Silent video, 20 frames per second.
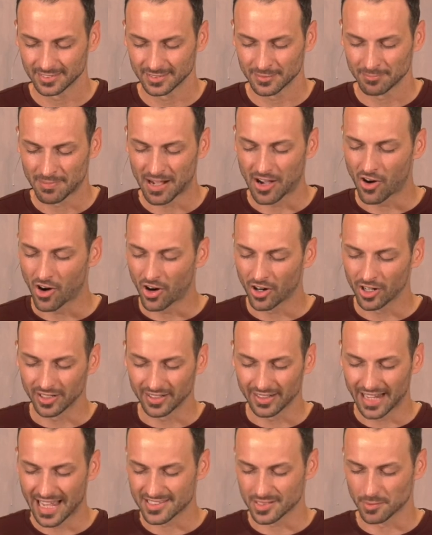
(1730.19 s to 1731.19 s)
My
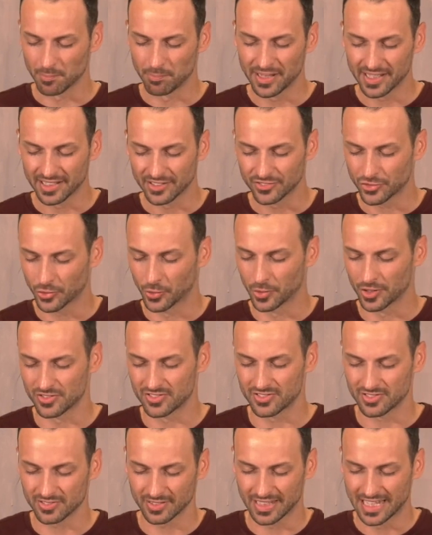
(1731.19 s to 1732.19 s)
heart has a bent
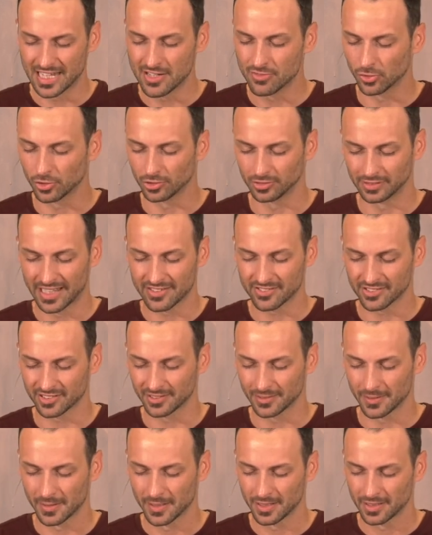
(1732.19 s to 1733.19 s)
towards evil, has a
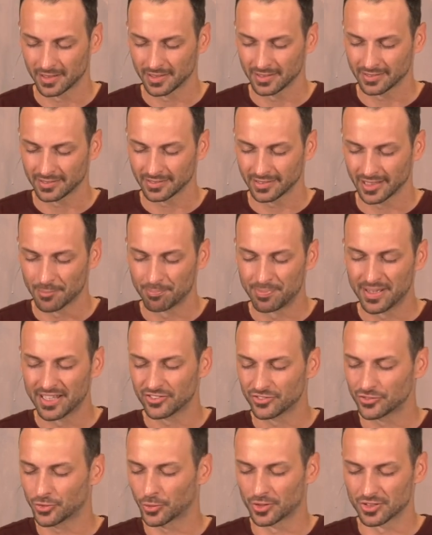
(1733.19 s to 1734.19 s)

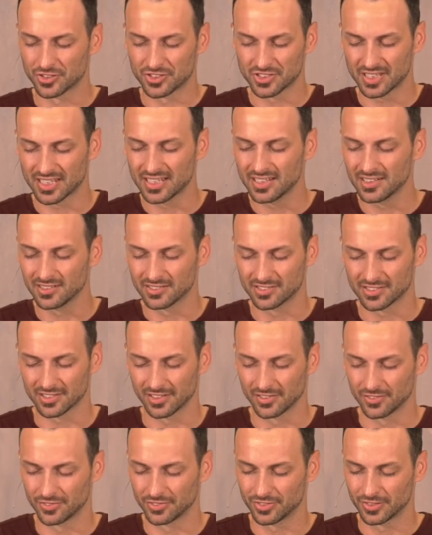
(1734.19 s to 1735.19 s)
bent towards things
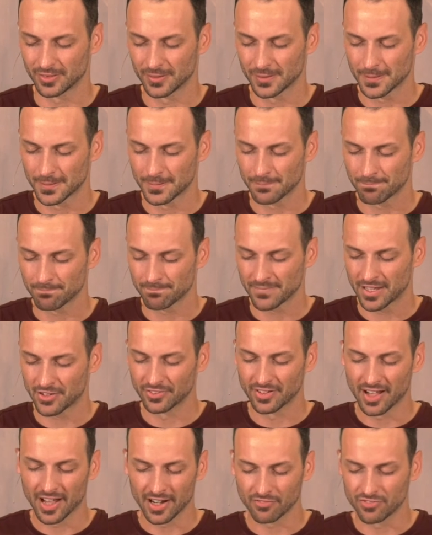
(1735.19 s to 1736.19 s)
that are
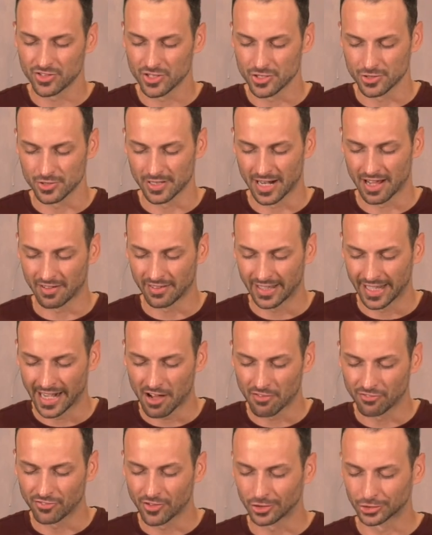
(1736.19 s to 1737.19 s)
not of you. And I
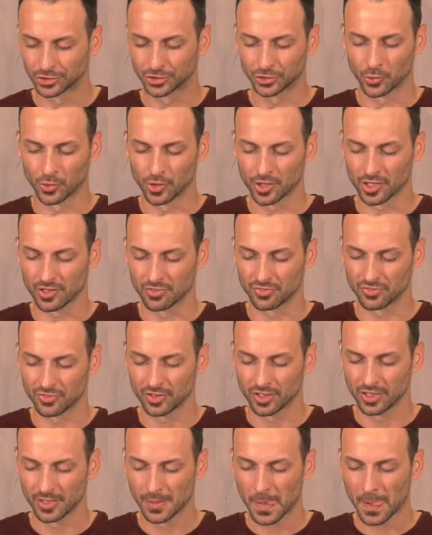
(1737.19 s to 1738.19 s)
fall short of
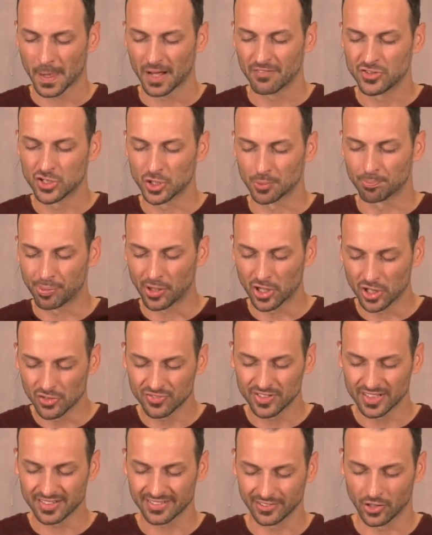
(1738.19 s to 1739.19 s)
your
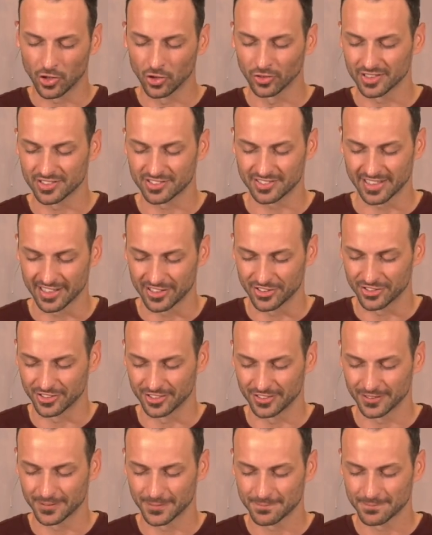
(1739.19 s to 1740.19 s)
perfect and holy standard.